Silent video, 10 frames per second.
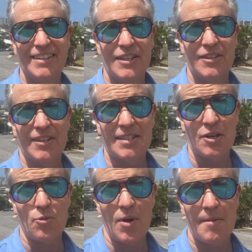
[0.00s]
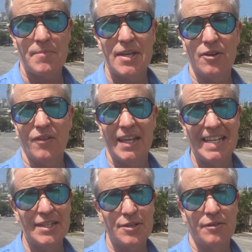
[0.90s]
So that's a wrap here on the
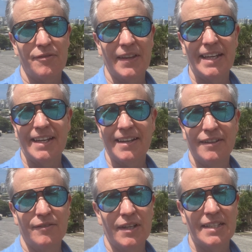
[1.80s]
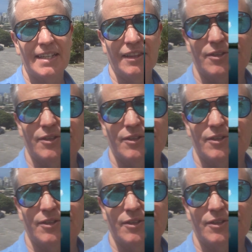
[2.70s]
eastern flank of St.